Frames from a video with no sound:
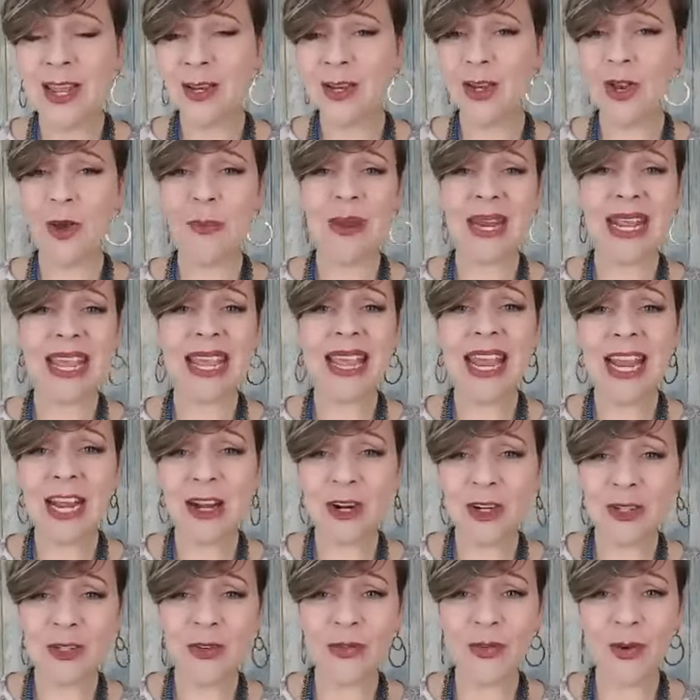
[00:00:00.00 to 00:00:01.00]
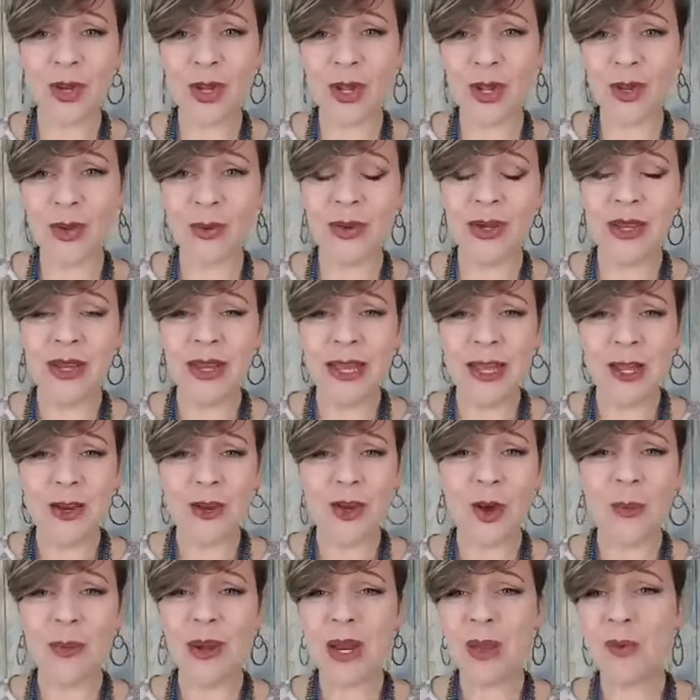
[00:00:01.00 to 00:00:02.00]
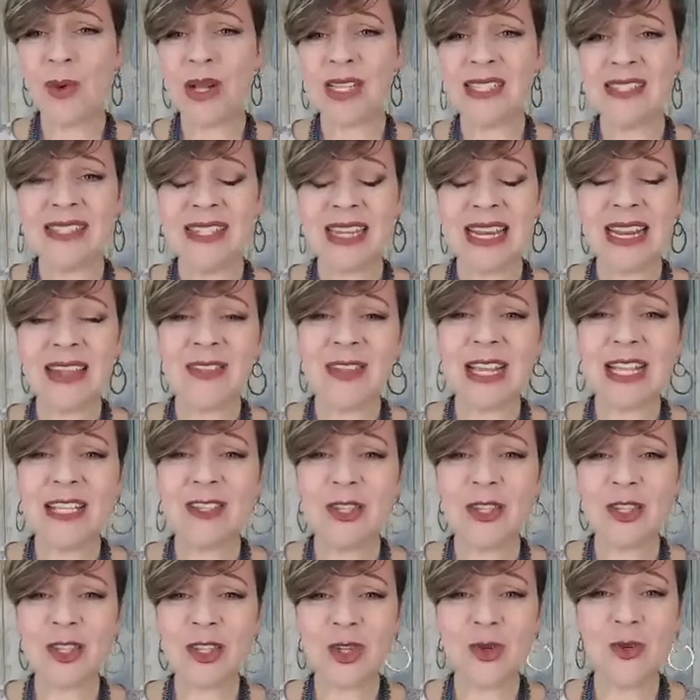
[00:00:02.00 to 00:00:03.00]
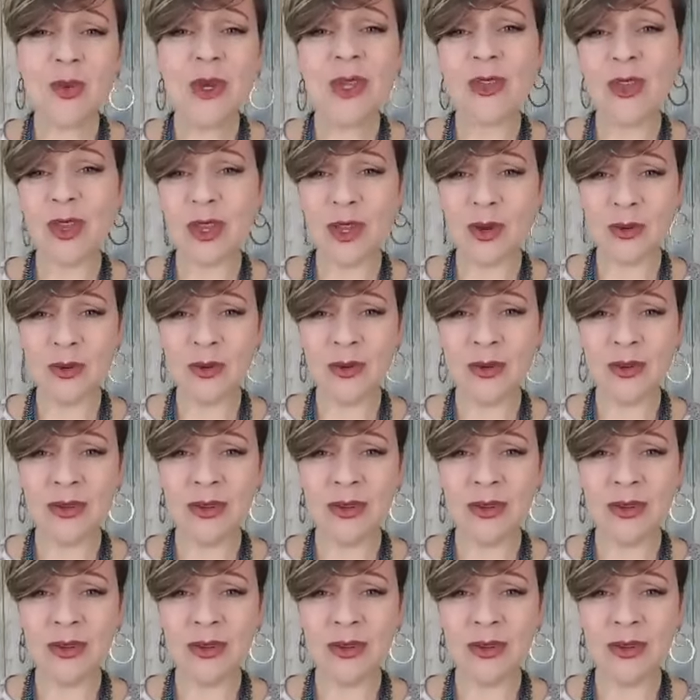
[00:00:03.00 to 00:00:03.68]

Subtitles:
Nobody cares for you. Nobody wants anything to do with you.